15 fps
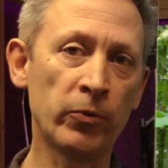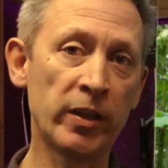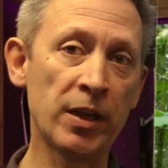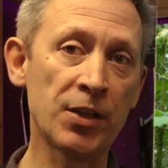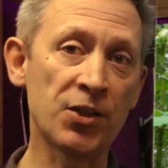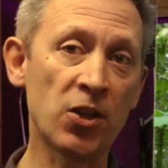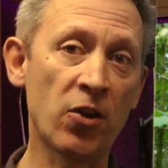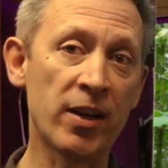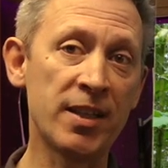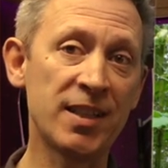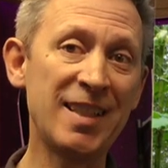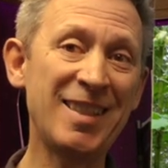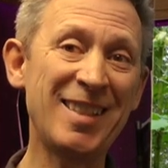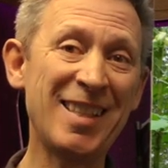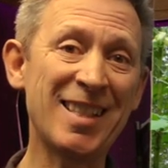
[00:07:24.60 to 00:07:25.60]
for their size,
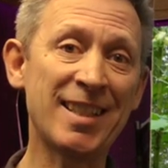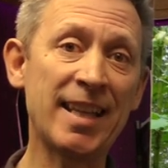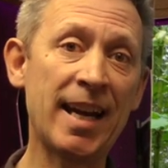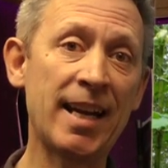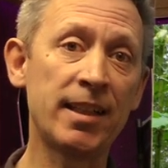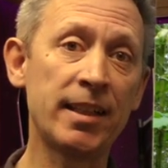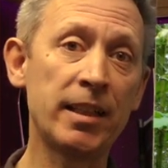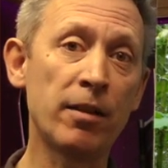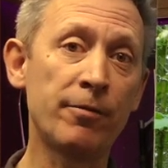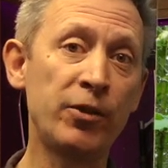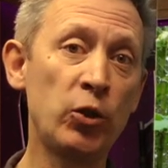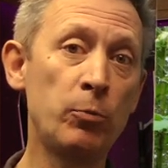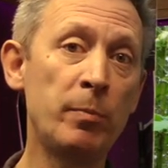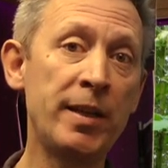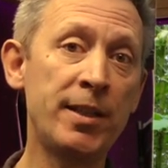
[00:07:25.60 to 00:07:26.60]
easily standing a
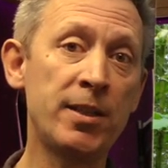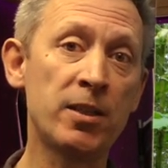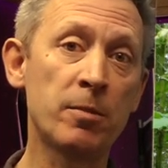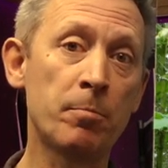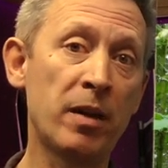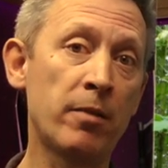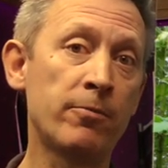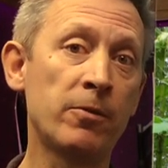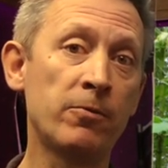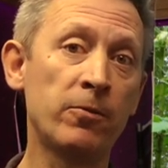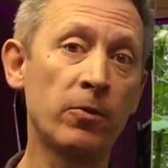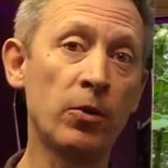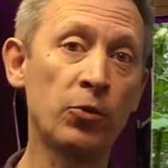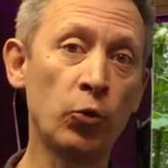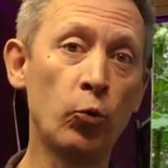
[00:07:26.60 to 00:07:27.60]
few metres above
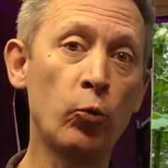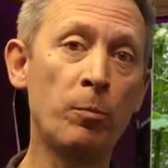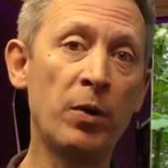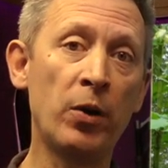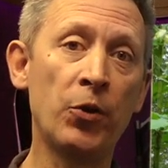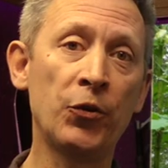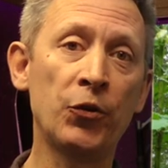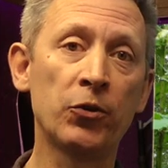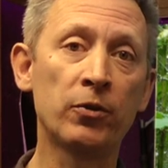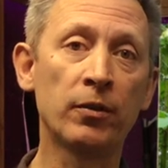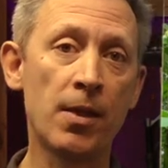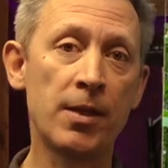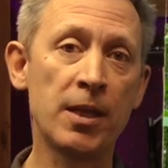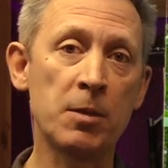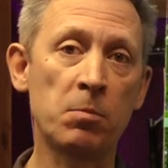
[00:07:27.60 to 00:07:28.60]
a tall person.
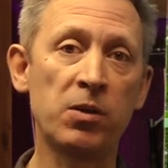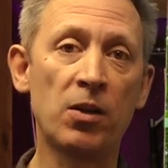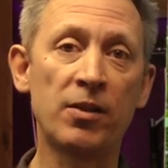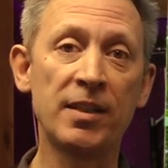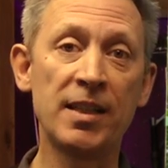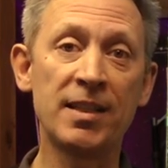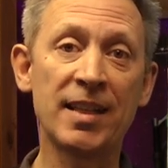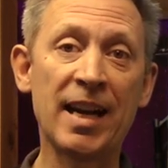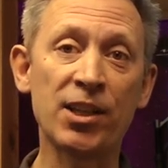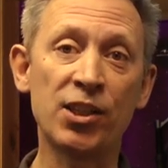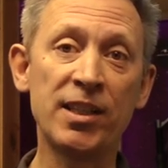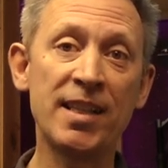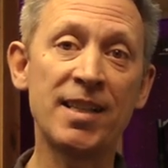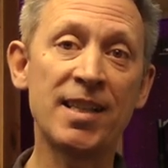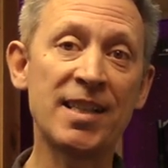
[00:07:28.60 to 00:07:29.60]
This plant is
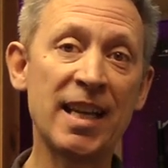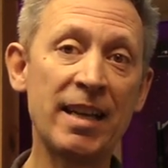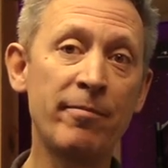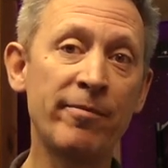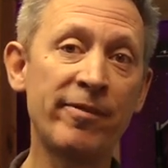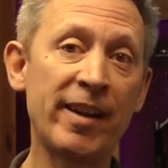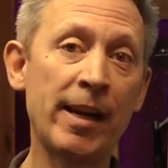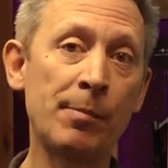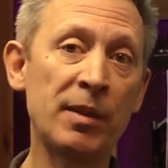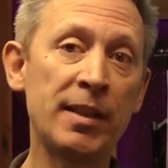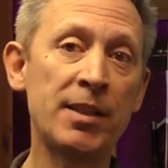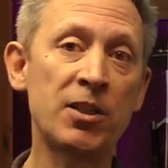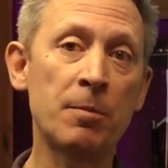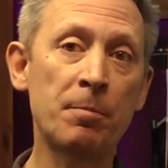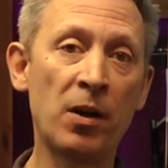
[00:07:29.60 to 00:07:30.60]
actually in the same family
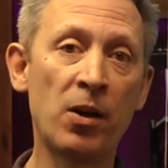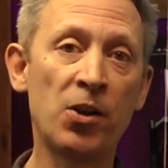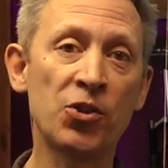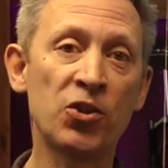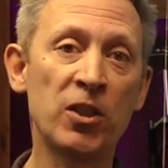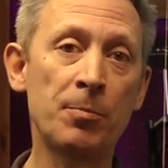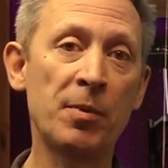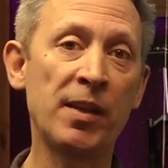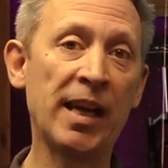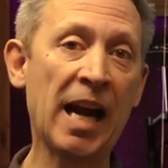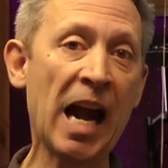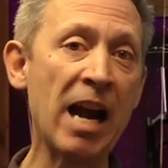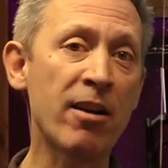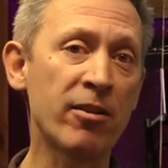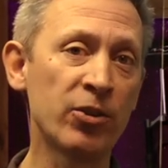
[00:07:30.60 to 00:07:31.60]
as the parsnip and the
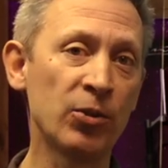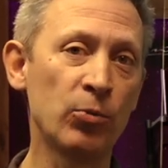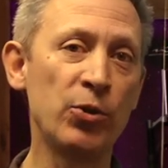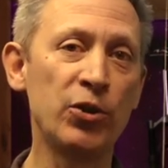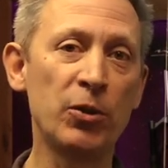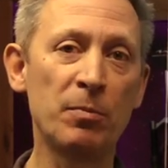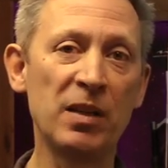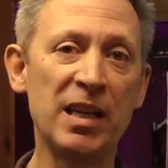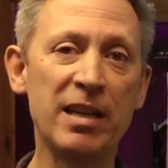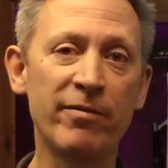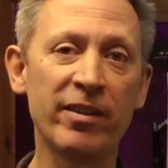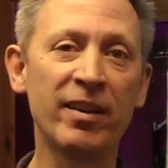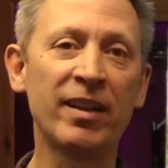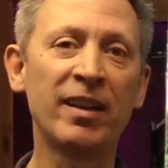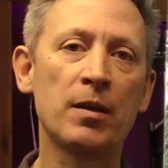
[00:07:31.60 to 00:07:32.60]
carrot, would you believe
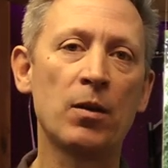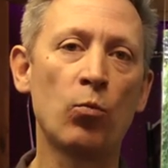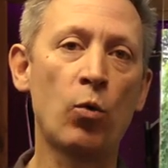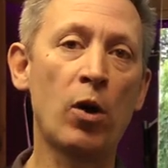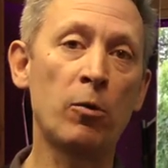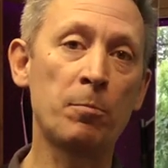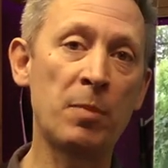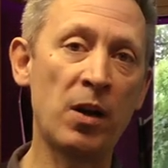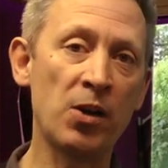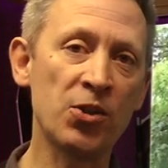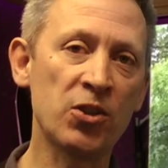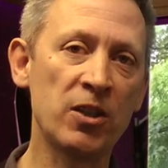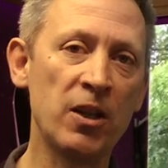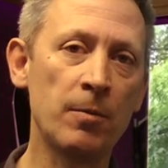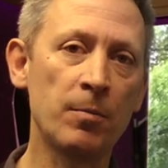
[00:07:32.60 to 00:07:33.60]
it? While
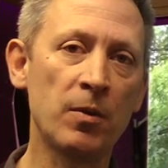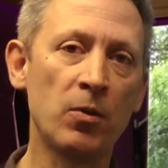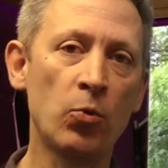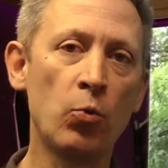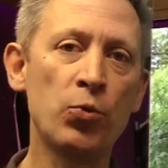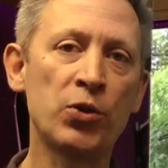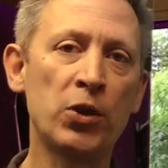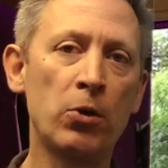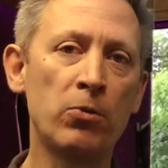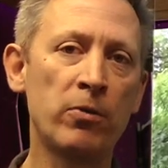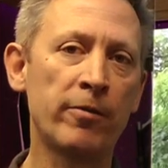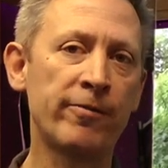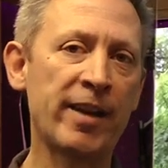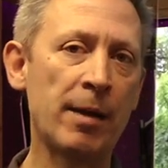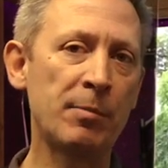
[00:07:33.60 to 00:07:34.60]
parsnip, also a
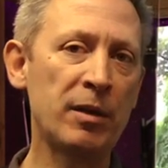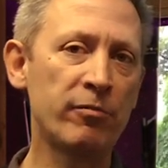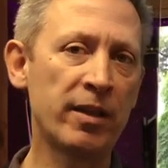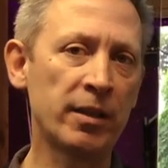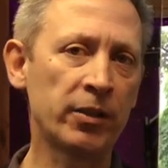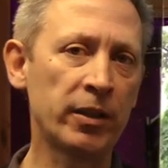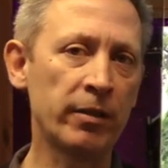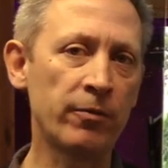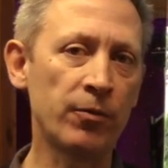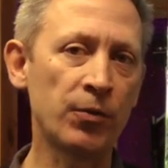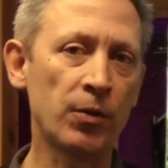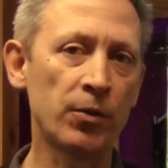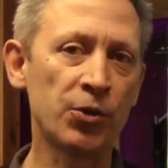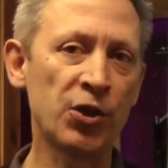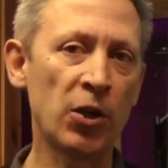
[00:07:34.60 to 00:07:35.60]
family
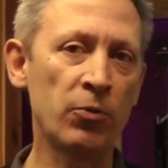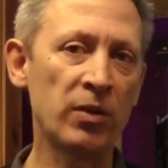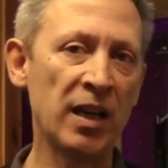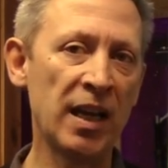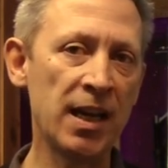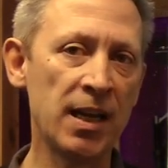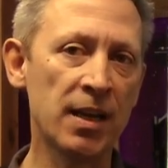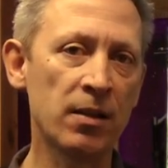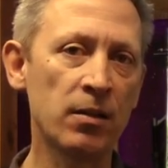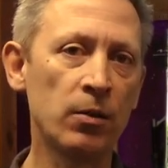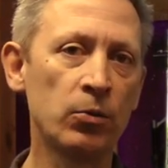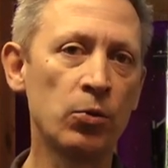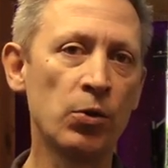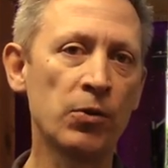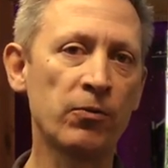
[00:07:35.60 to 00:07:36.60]
relative, shown here,
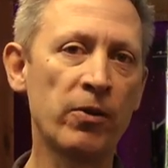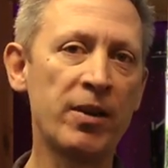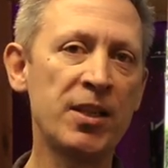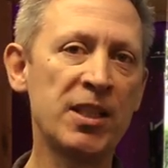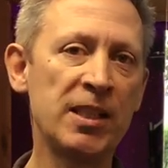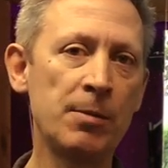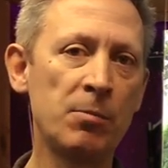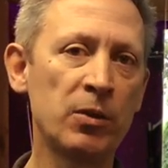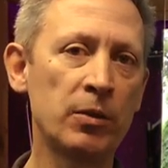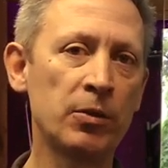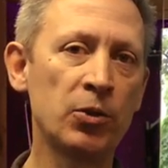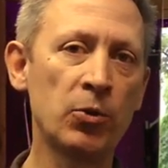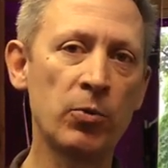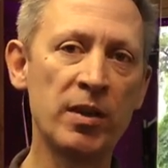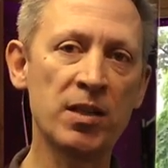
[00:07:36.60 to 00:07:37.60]
looks very similar
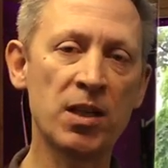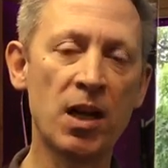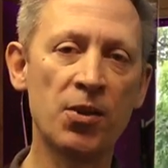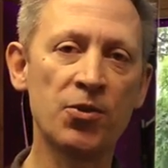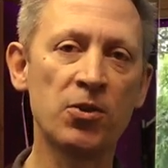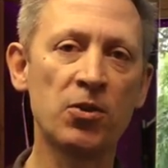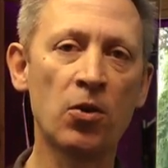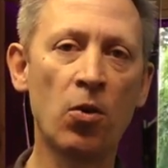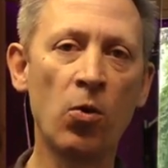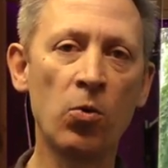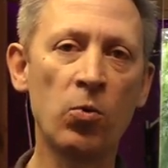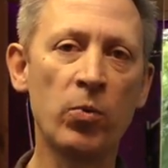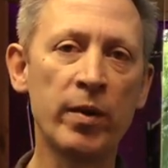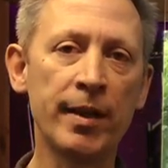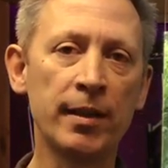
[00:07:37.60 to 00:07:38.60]
to its cousin, the
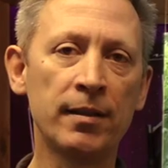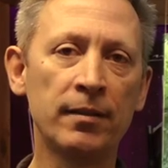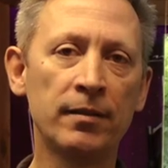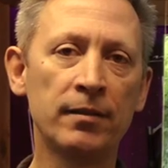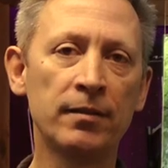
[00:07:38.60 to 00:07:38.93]
hogweed.